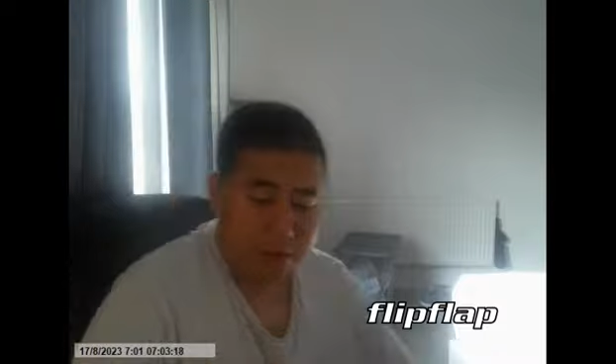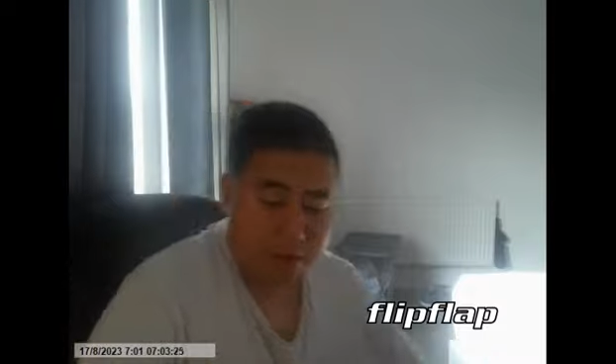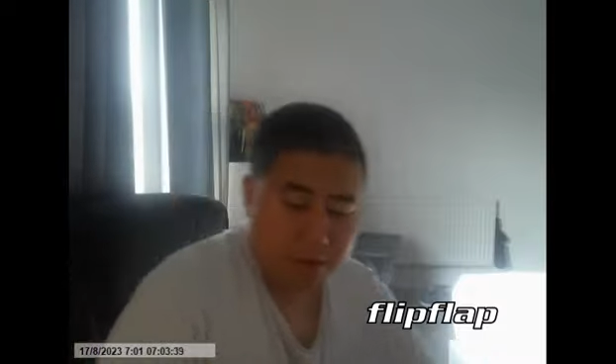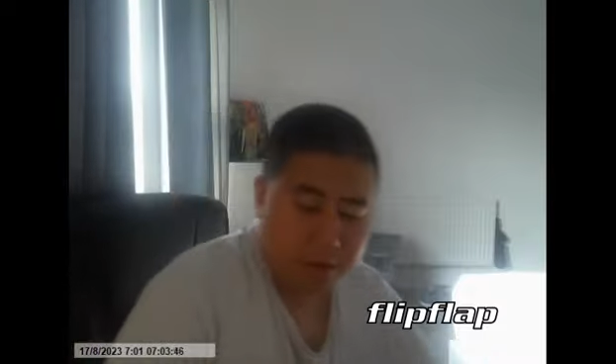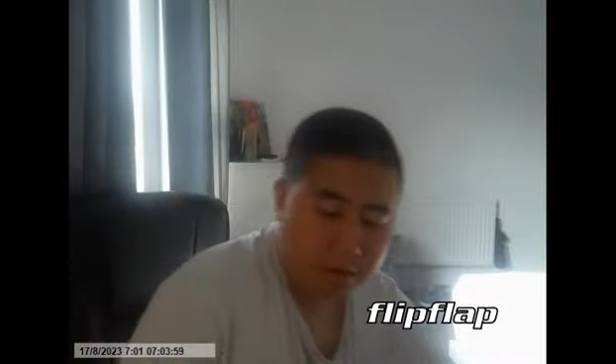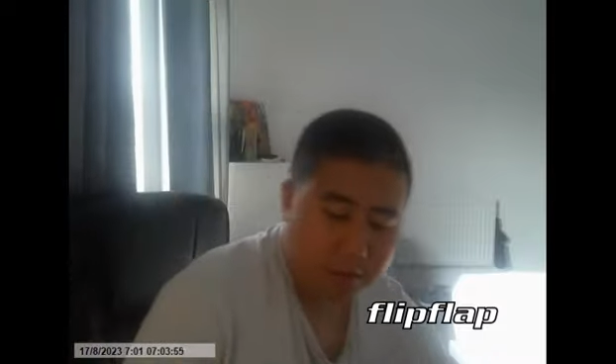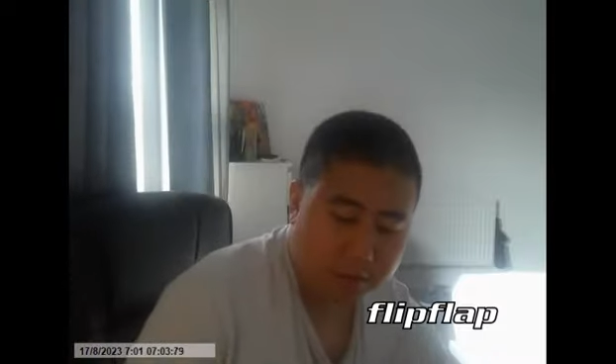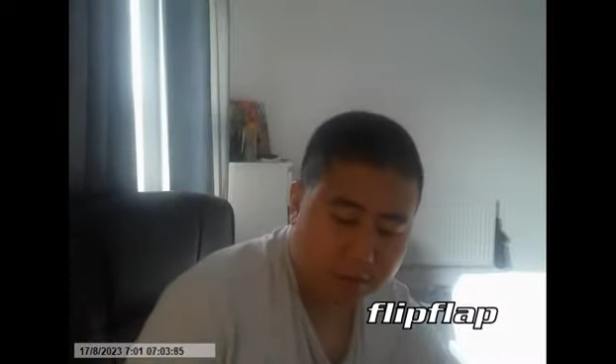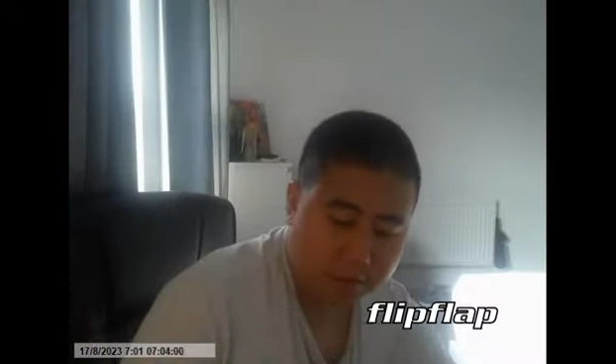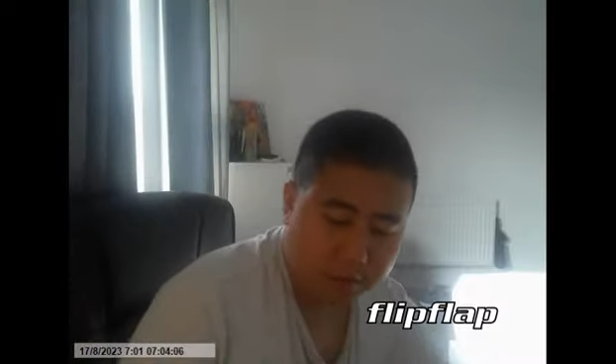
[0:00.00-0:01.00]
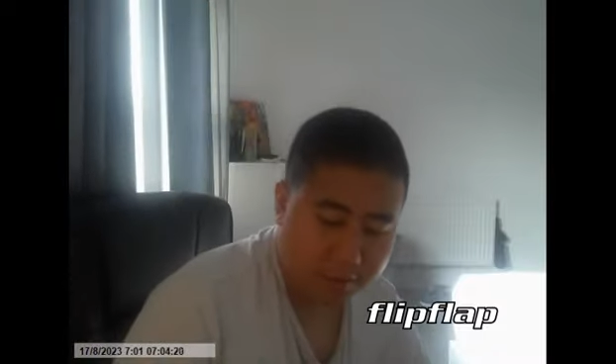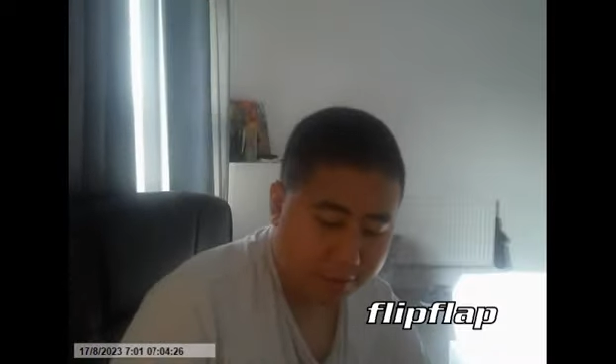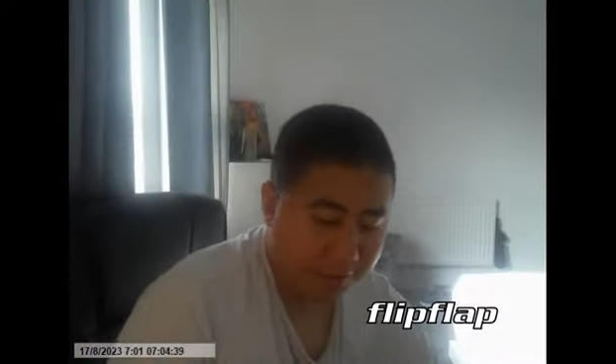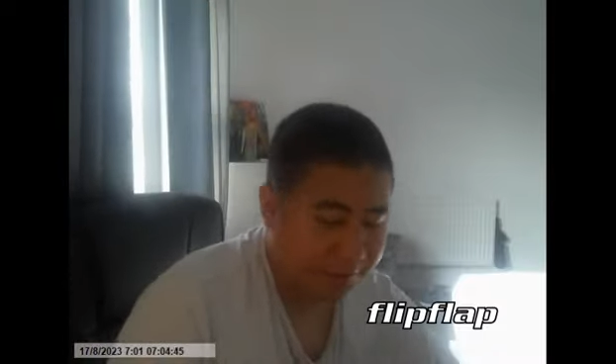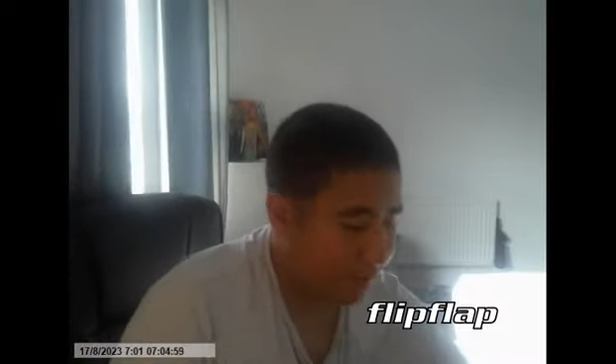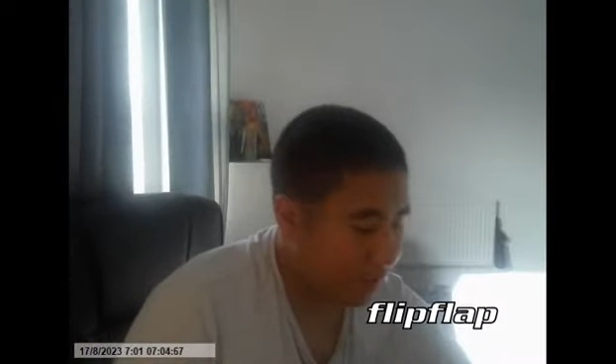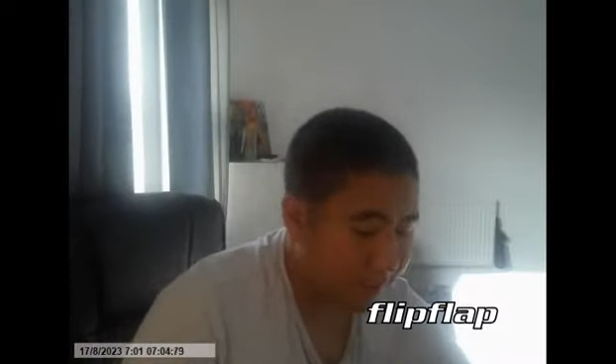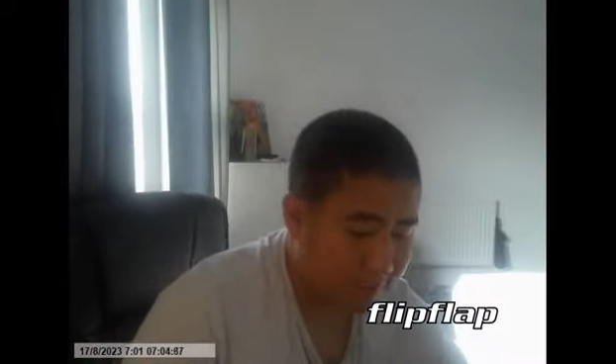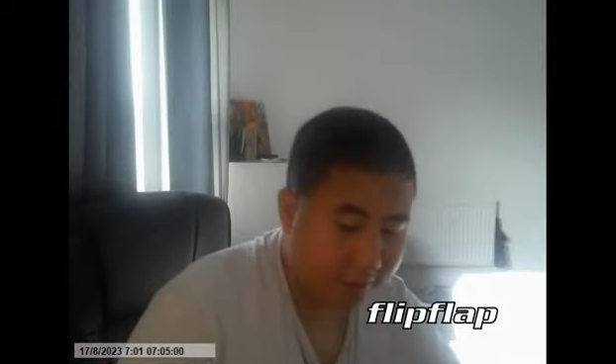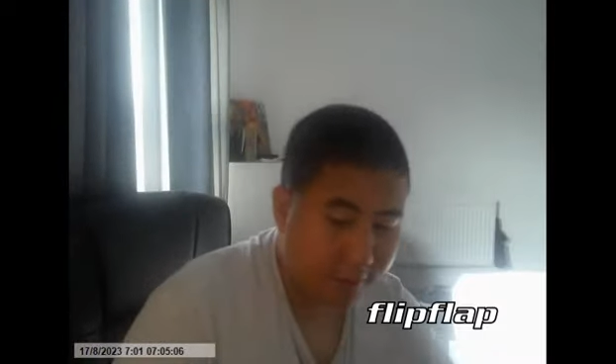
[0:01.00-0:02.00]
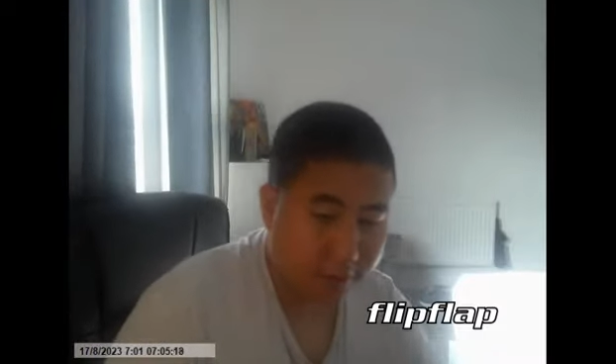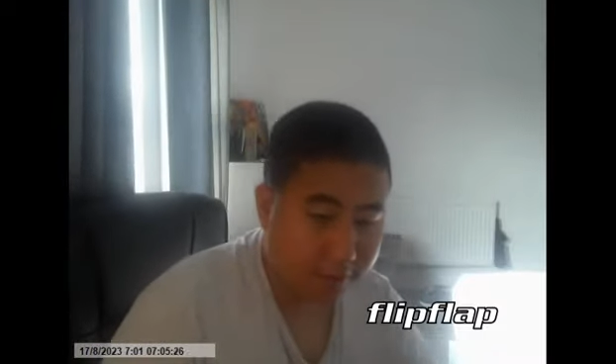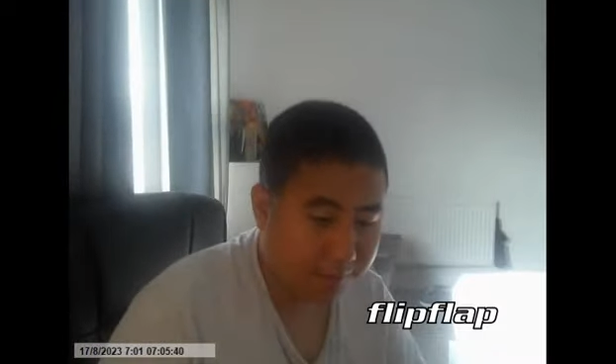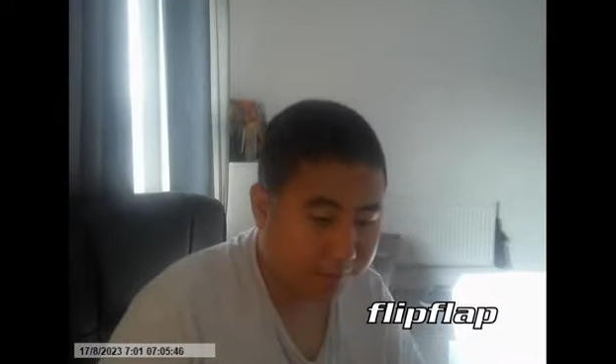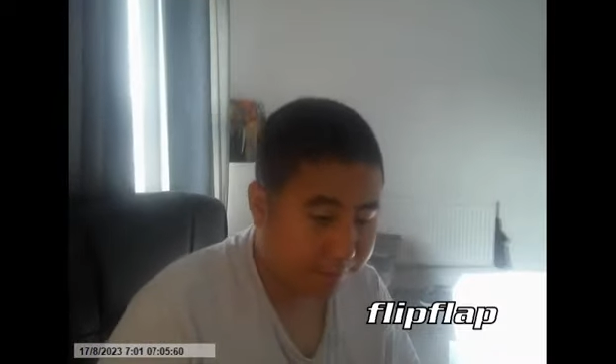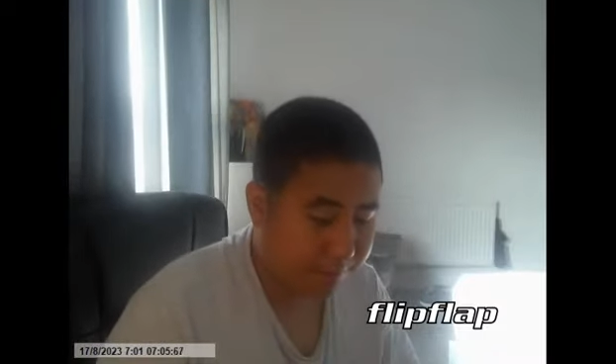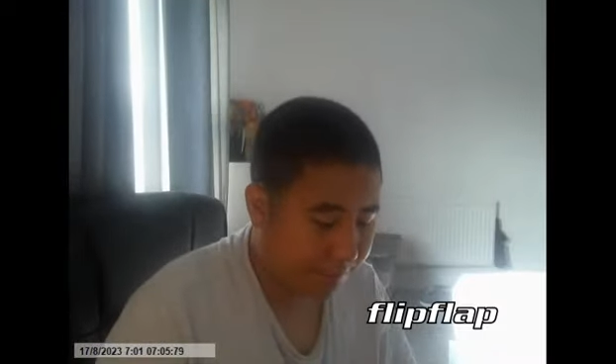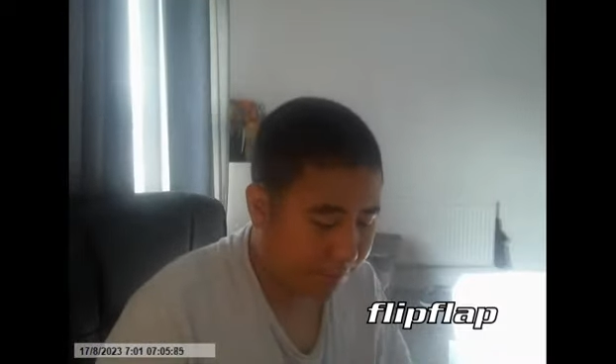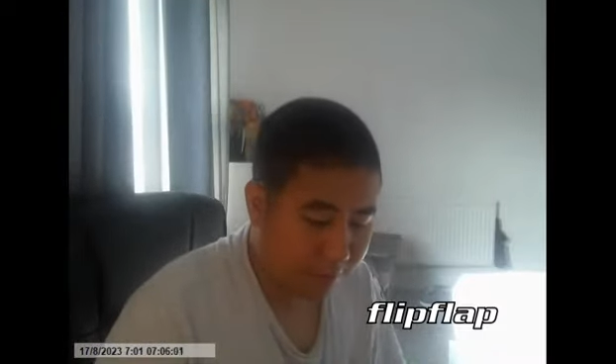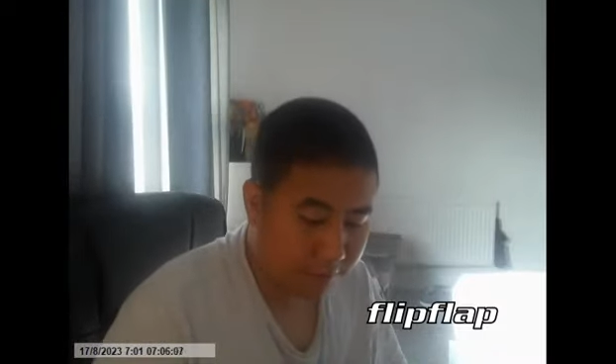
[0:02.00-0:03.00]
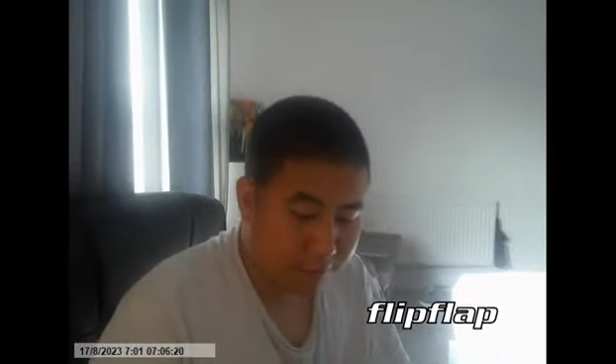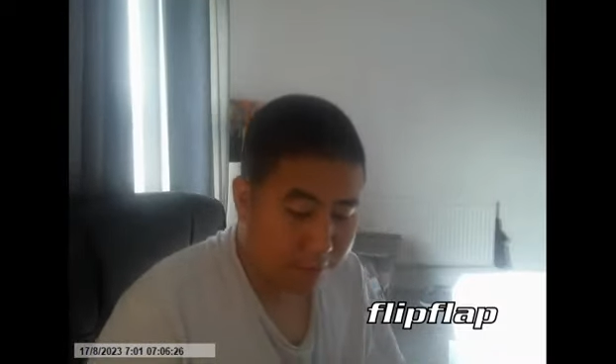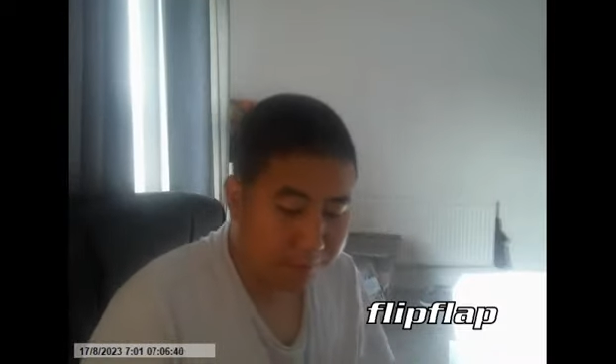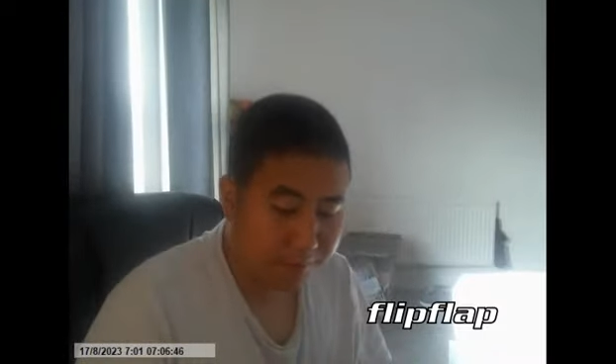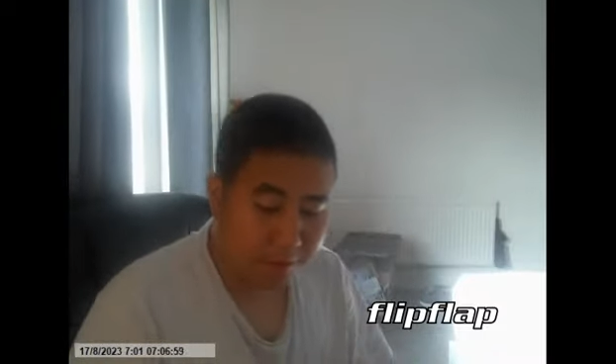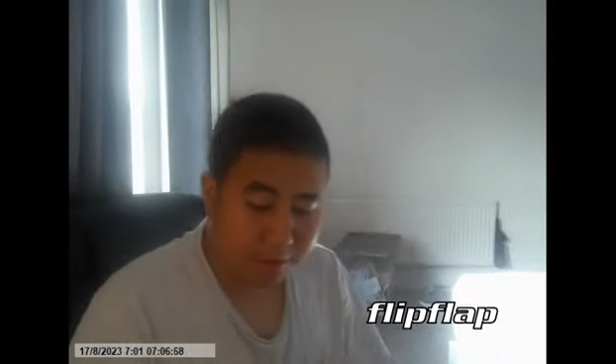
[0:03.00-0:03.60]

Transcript: and then we've also got... Hey, this is so fantastic,